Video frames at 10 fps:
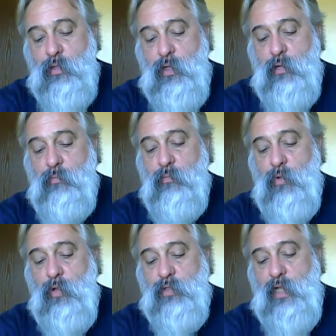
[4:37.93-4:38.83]

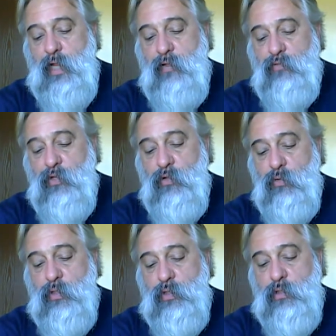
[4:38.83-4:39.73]
all I have to
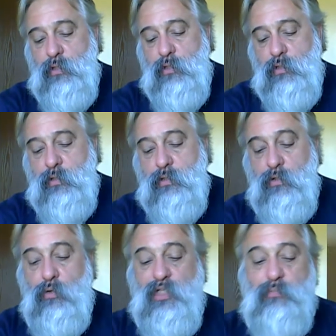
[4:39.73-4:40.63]
do is
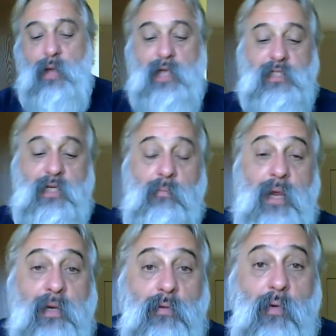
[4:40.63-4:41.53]
throw this box in the
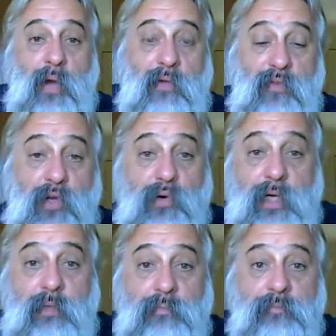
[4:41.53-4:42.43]
microwave,
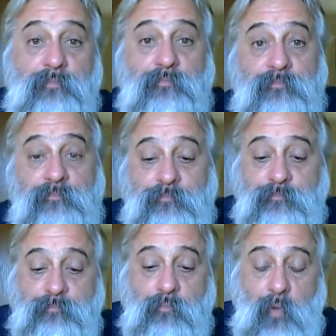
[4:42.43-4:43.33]
nuke it,
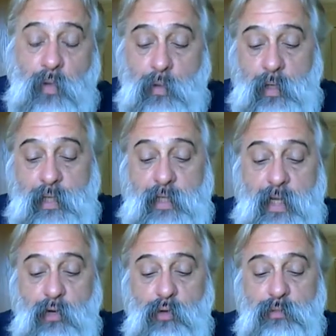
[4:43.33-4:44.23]
get
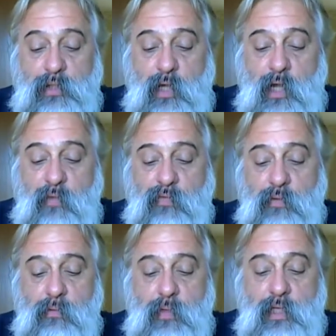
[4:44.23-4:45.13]
that lube
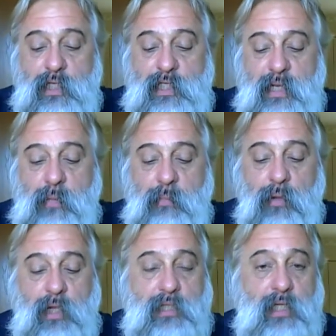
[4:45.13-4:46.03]
soft, and just set my
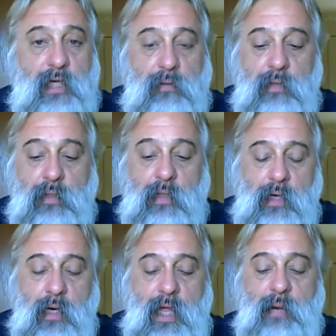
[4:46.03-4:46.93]
bullets in it.
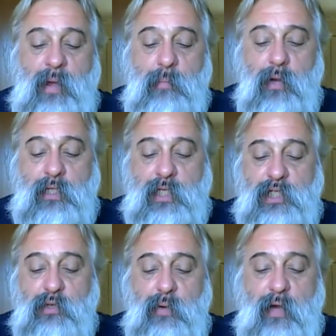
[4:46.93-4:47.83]
A lot of my bullets I
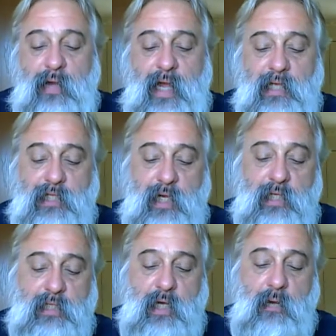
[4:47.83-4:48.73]
shoot without gas
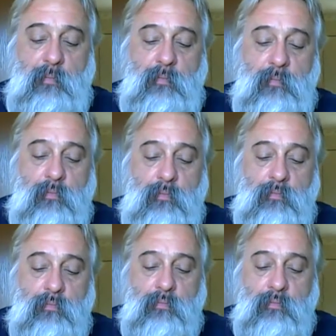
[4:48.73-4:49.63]
checks
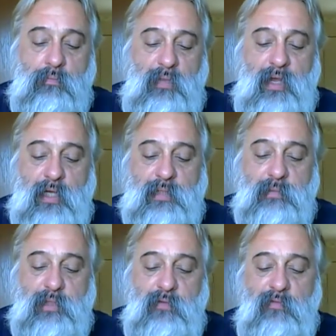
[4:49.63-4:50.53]
because
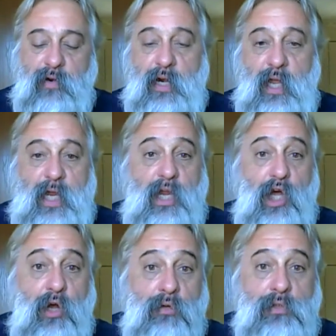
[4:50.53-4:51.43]
I'm shooting very light
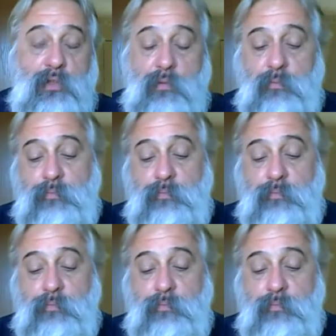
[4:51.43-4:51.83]
loads.